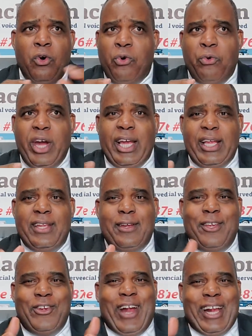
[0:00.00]
The
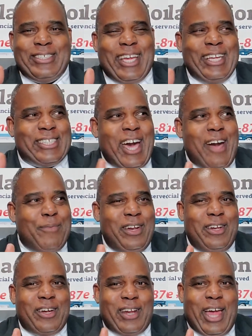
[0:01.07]
United States government
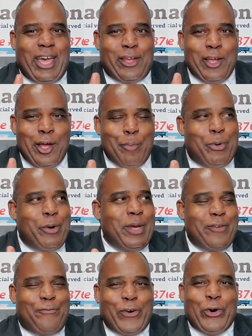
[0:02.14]
looked like Booby
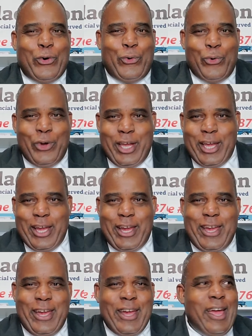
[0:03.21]
the Fool
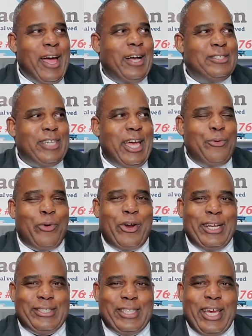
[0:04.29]
on January
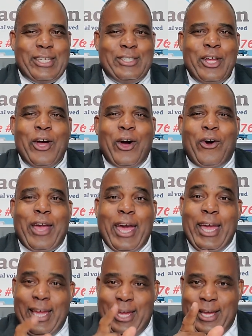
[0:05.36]
the 6th,
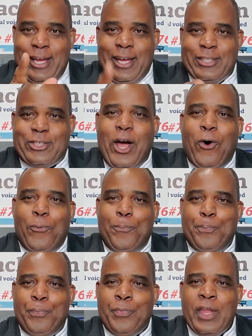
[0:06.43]
okay?
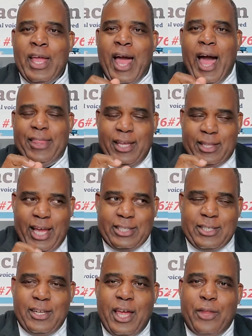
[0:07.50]
So I think that's
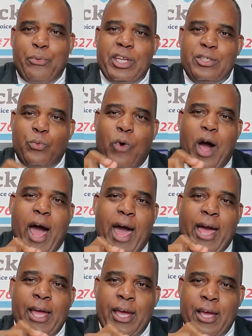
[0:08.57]
another reason
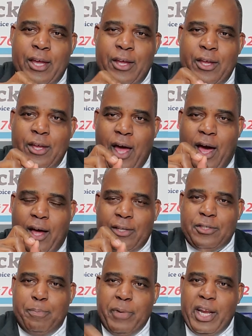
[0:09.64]
why
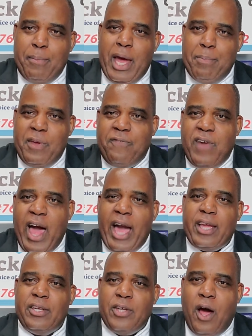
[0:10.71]
some money might be
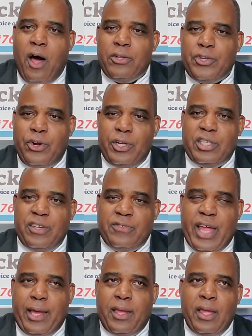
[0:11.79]
flocking to alternatives
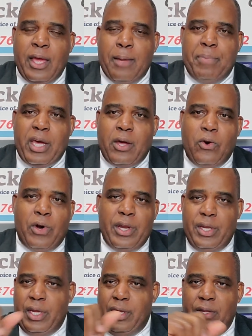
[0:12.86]
like Bitcoin,
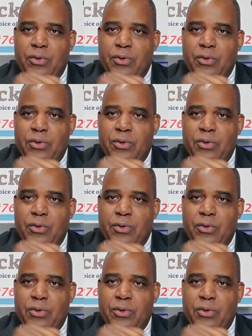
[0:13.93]
and then